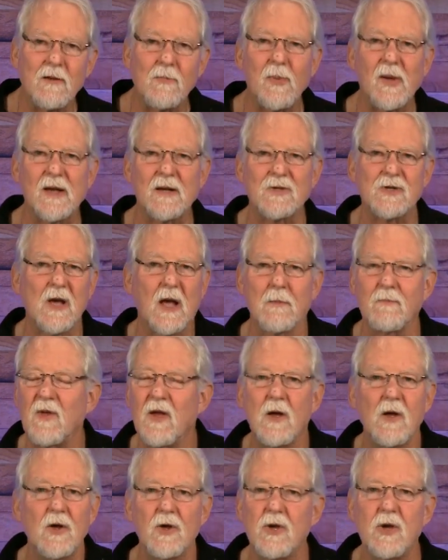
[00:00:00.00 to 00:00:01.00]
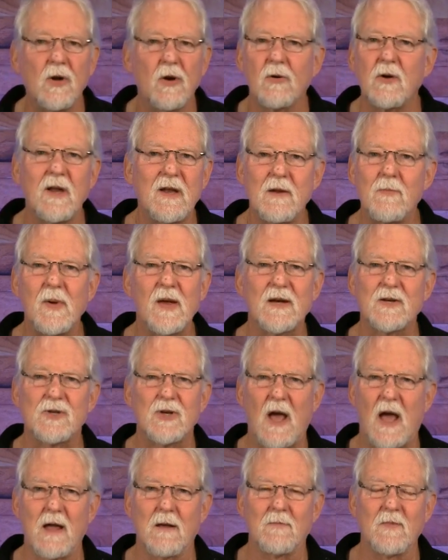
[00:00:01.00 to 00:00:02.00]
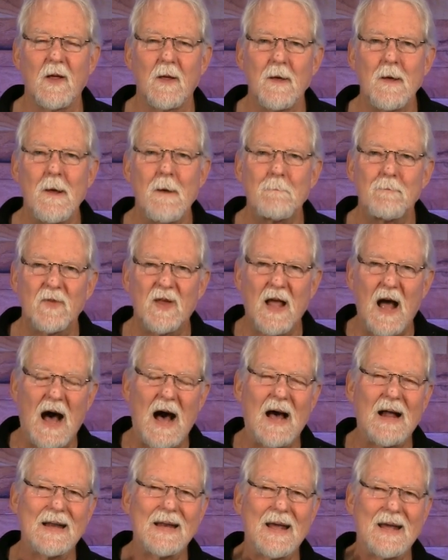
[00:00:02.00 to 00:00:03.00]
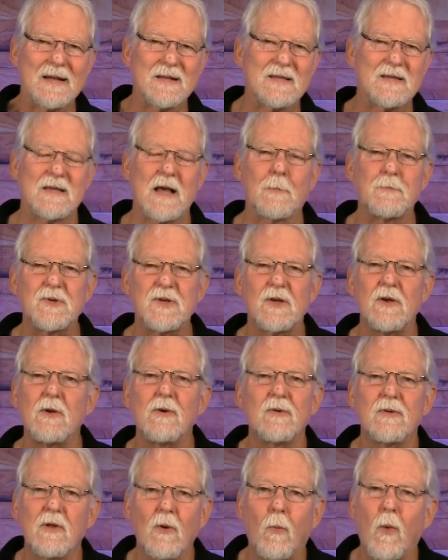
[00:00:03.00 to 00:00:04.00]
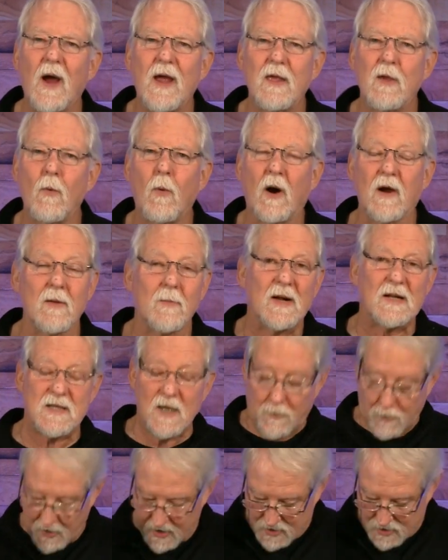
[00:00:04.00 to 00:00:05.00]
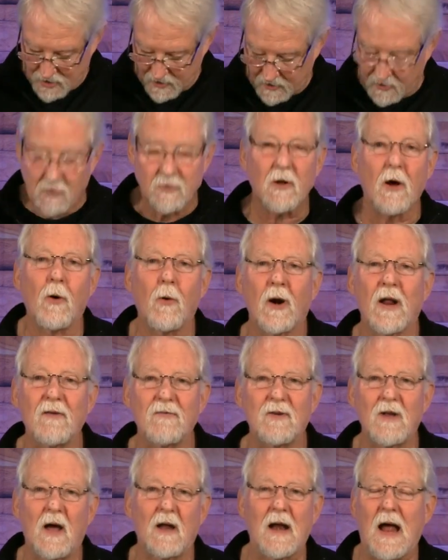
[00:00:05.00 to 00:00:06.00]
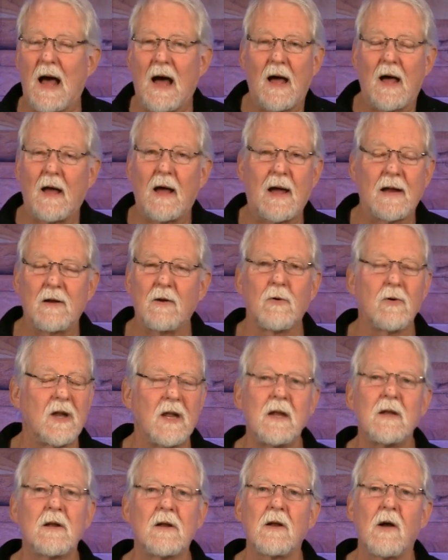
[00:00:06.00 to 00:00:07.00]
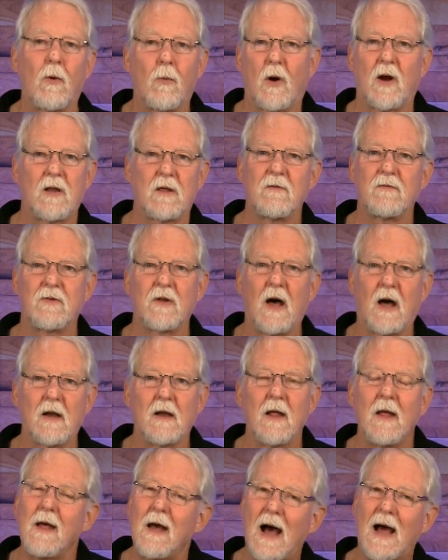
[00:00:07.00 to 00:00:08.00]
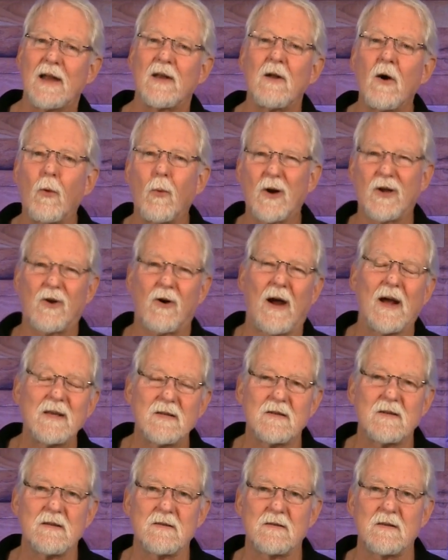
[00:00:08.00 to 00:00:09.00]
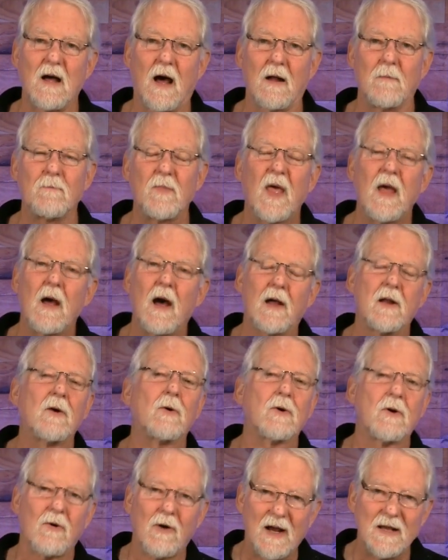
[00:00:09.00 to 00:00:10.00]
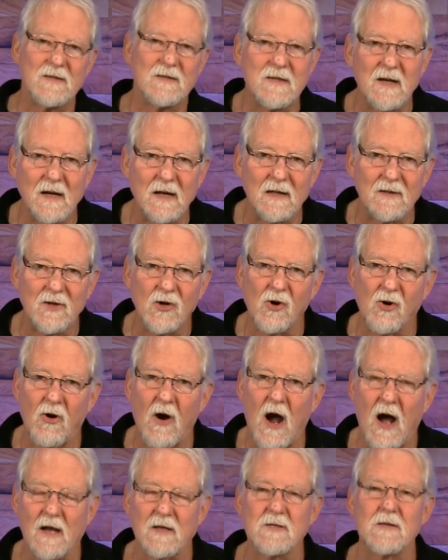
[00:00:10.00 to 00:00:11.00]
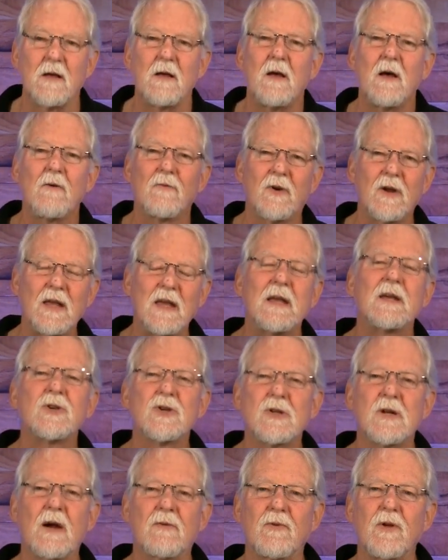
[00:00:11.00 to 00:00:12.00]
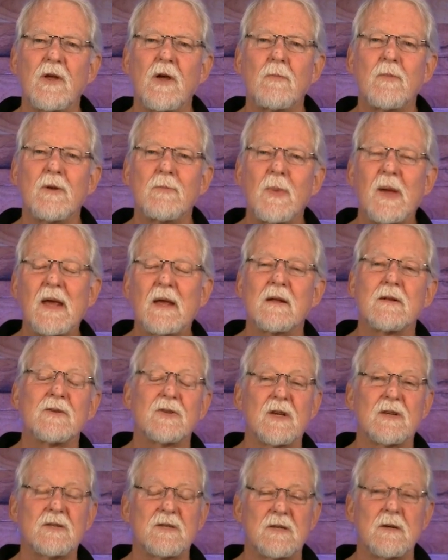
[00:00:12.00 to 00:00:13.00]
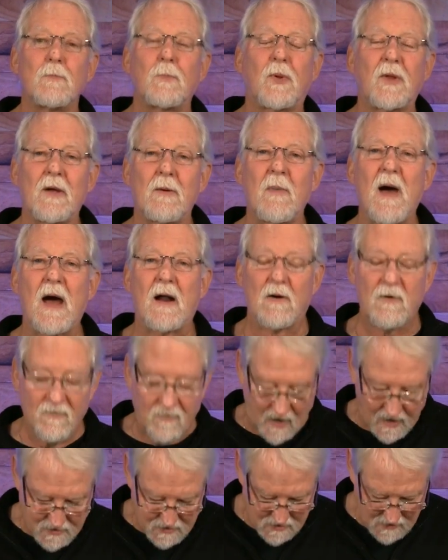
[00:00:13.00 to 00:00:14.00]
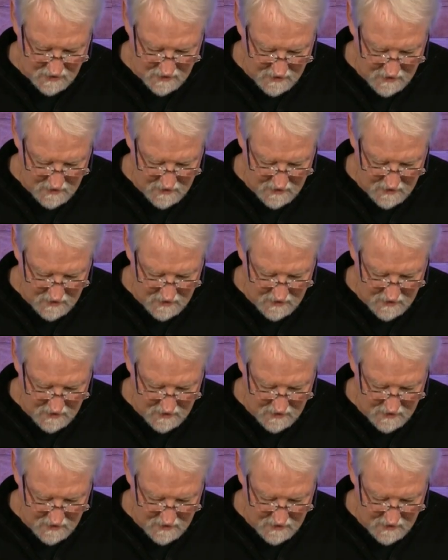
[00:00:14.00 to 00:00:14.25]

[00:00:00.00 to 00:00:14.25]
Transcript: to be ashamed." You don't need to be ashamed. God accepts you the way you are. You might say, "Preacher, you don't know what I've done." I don't need to know what you've done. I know what Christ has done. I know what Christ did on the cross for each and every human being. It's just simply a matter of us